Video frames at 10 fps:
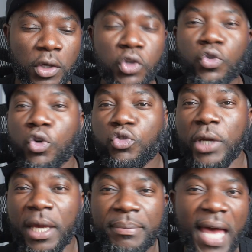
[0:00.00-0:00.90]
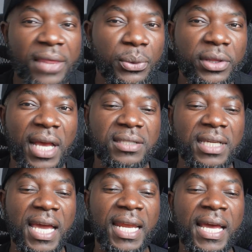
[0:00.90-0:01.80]
So to him, that
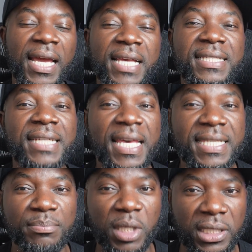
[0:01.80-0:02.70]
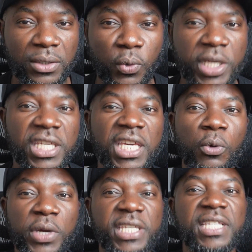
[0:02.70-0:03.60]
3,000 Ghana is less money, which he
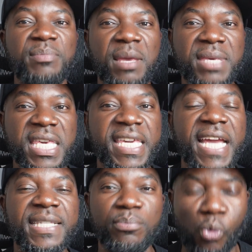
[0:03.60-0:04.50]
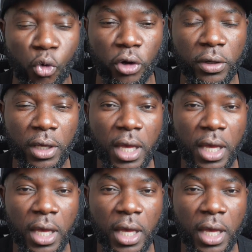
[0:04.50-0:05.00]
wishes maybe he gets more.